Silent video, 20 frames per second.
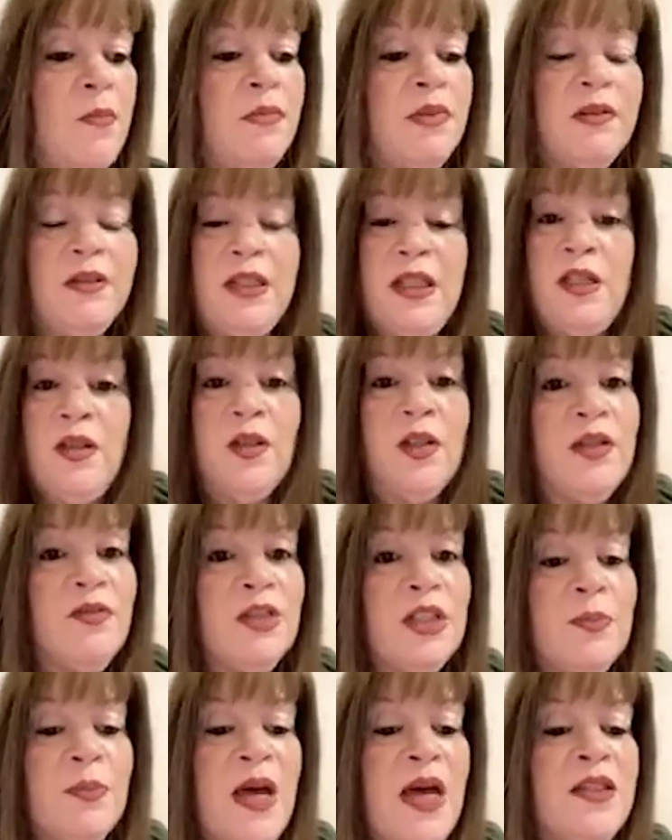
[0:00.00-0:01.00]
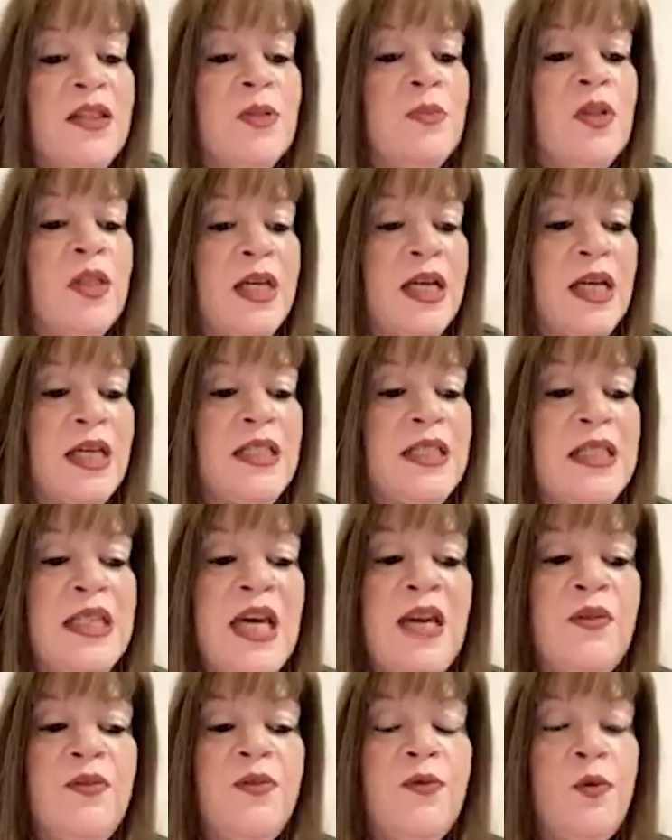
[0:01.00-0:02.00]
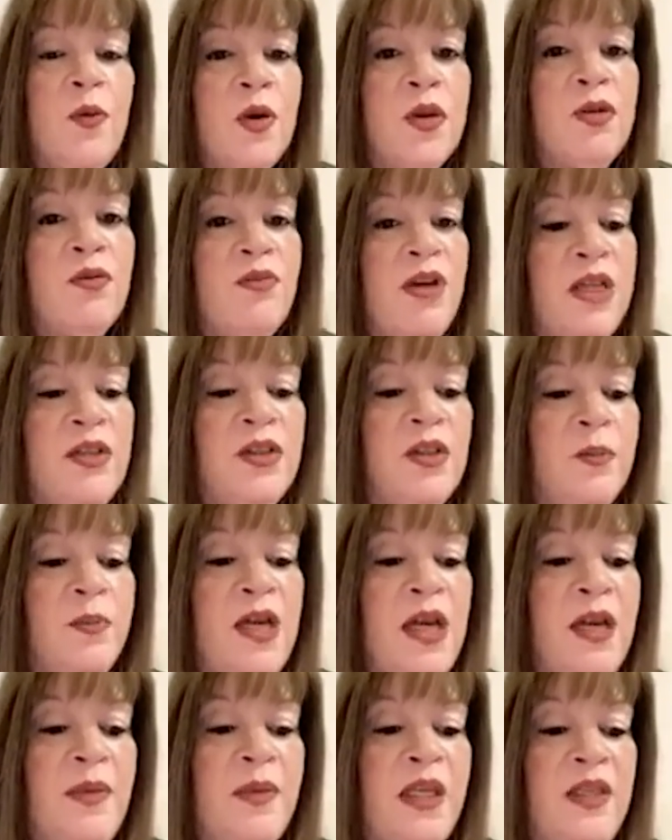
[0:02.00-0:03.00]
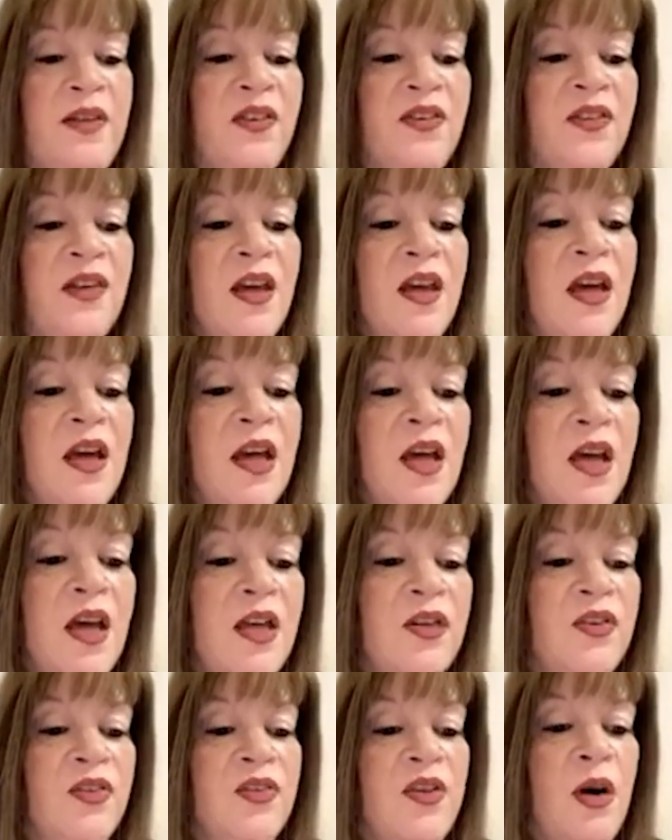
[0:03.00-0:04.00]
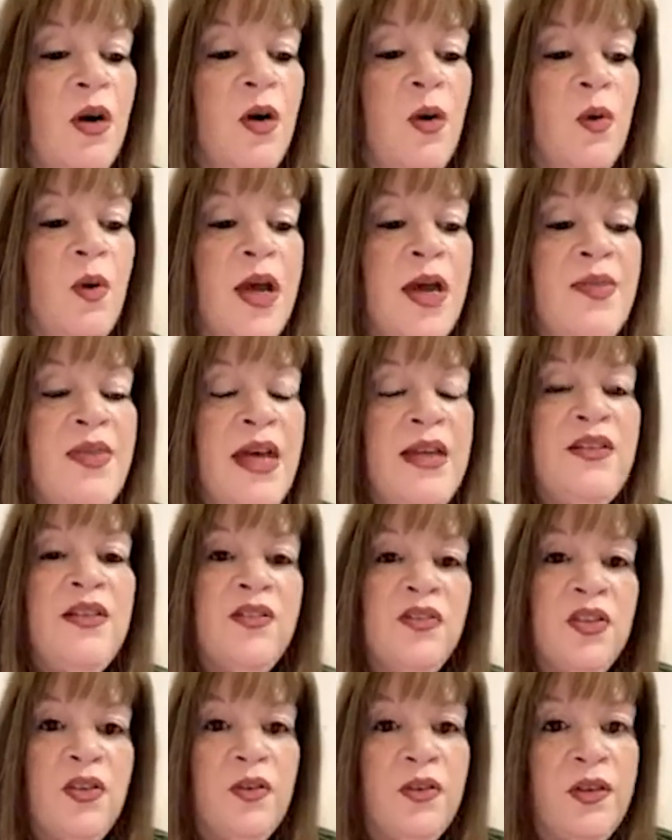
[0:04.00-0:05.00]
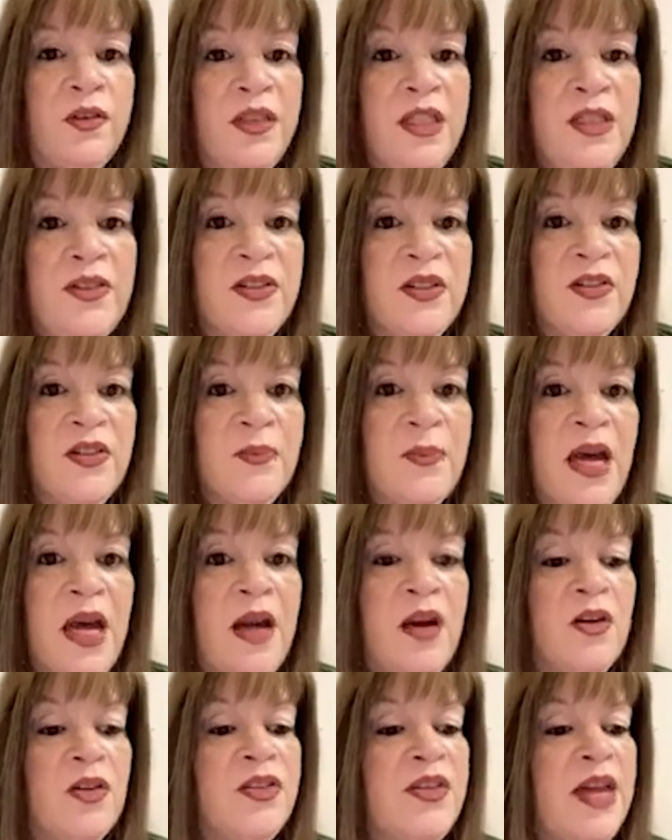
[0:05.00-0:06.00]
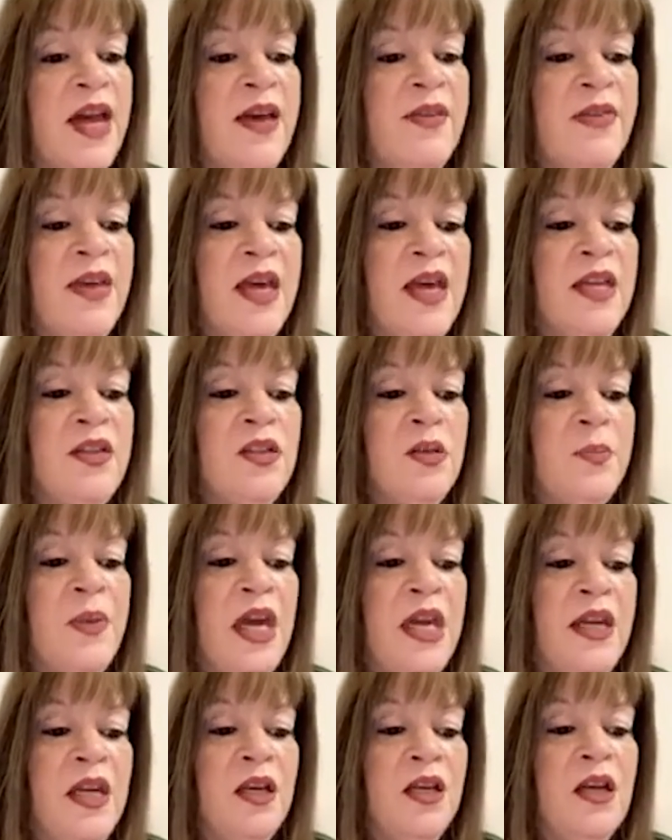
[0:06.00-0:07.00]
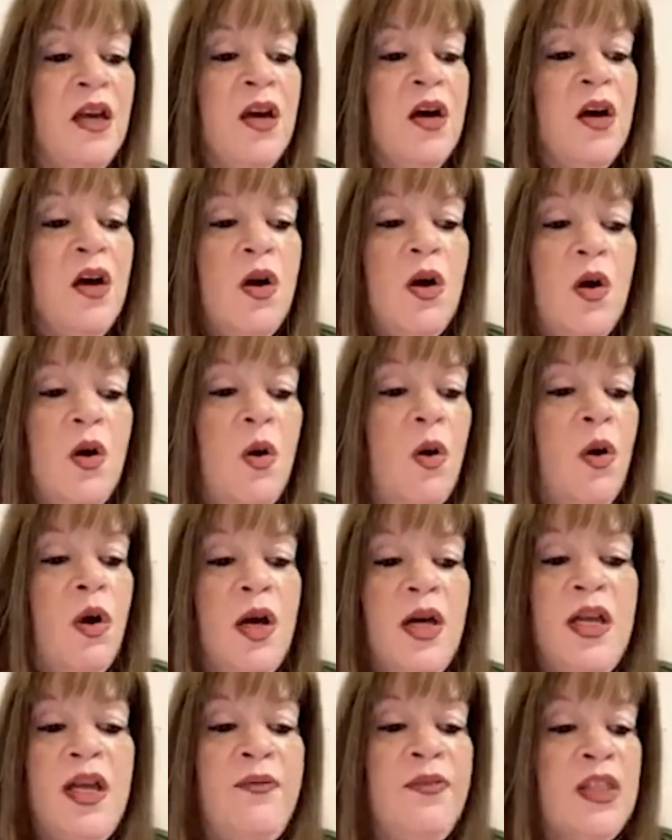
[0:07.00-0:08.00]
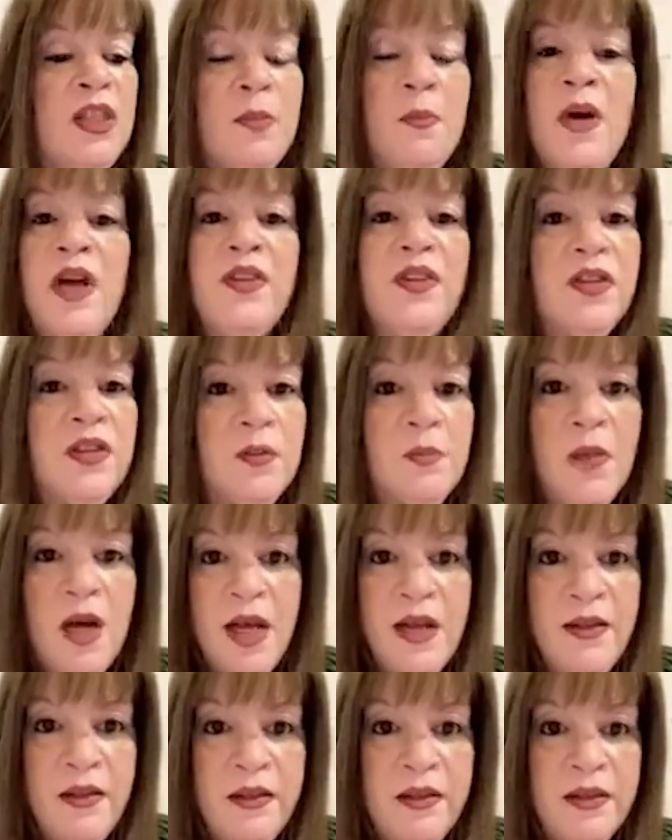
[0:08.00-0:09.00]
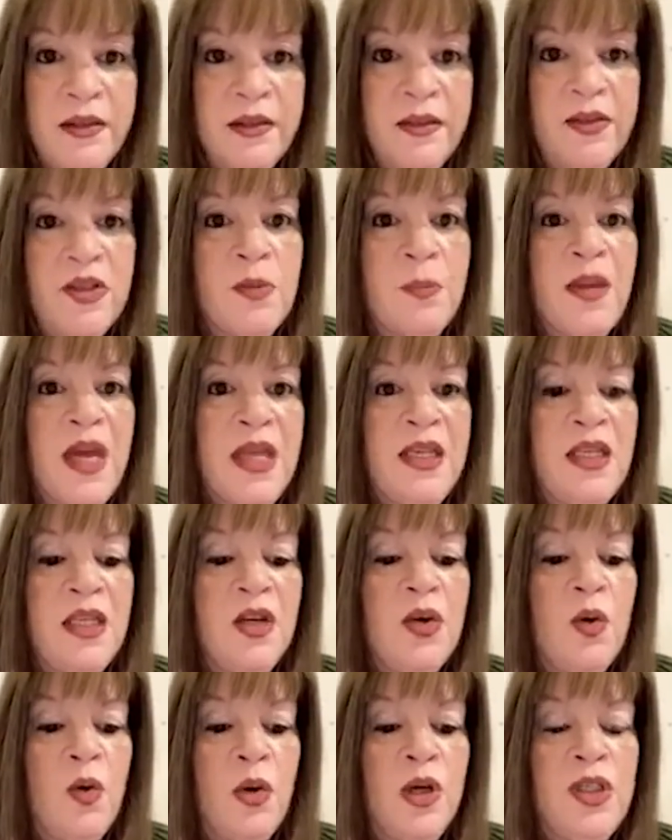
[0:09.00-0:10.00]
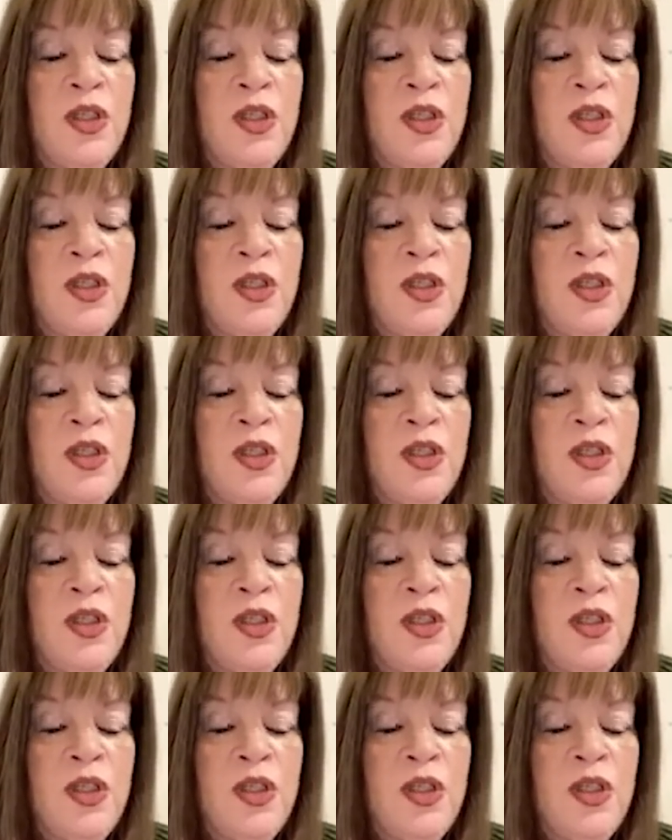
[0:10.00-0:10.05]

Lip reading: legally responsible, like I said, for the rental payments. So, and that's until the lease expires. And then depending on if it's a month to month, depending on